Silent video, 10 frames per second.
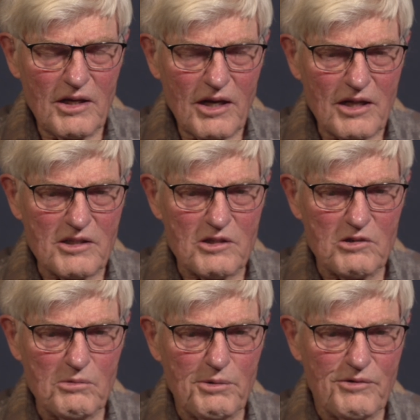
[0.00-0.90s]
as a
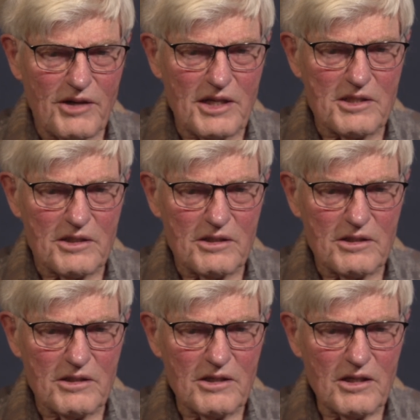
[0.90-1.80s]
supervisor
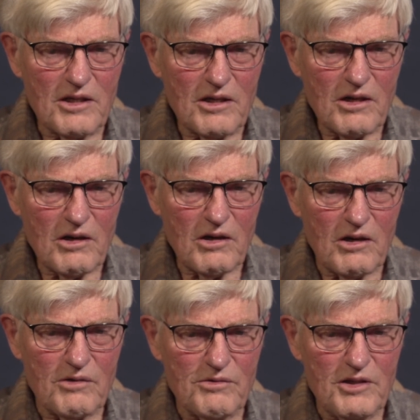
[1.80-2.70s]

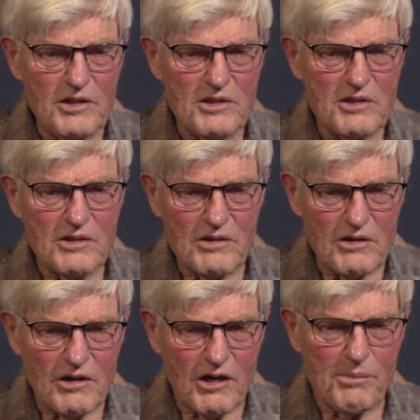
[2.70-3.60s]
of these
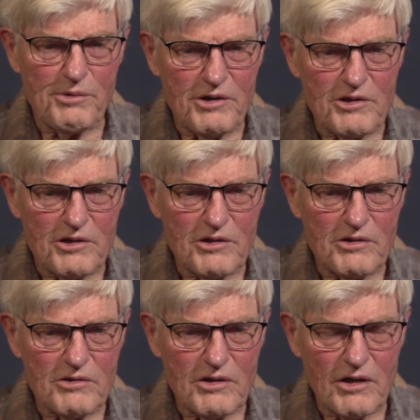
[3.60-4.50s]
operations.